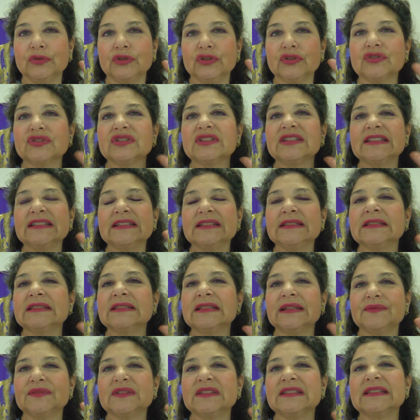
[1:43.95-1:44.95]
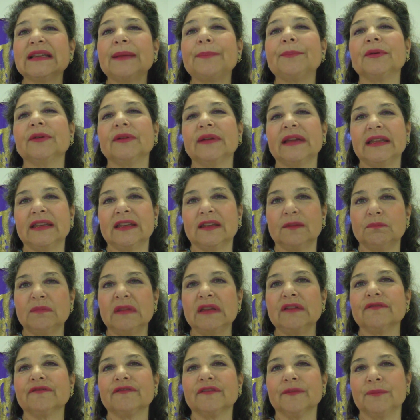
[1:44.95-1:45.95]
Your sins have separated
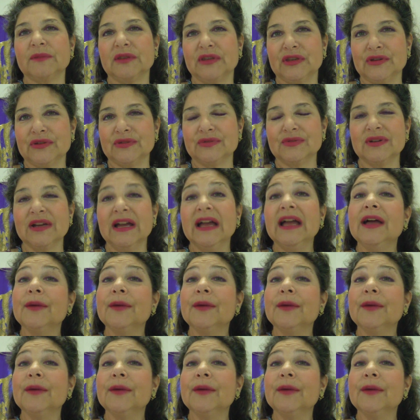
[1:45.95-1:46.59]
me from you.